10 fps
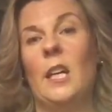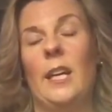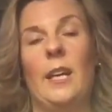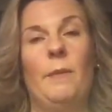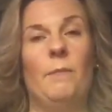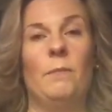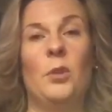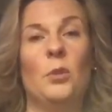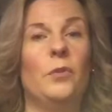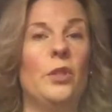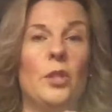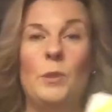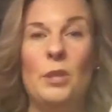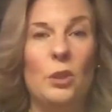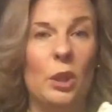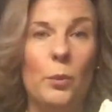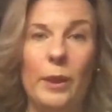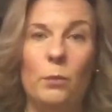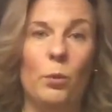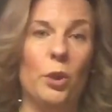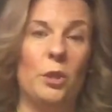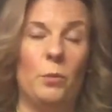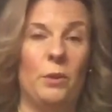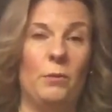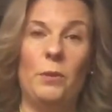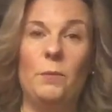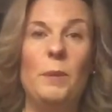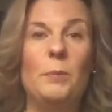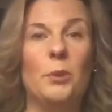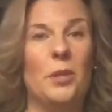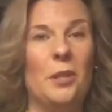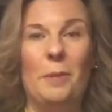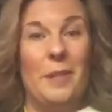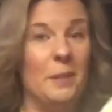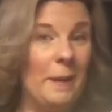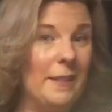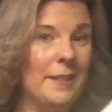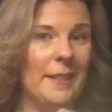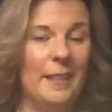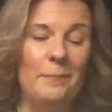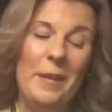You know, if you just need to do a quick wash when people turn up unexpectedly,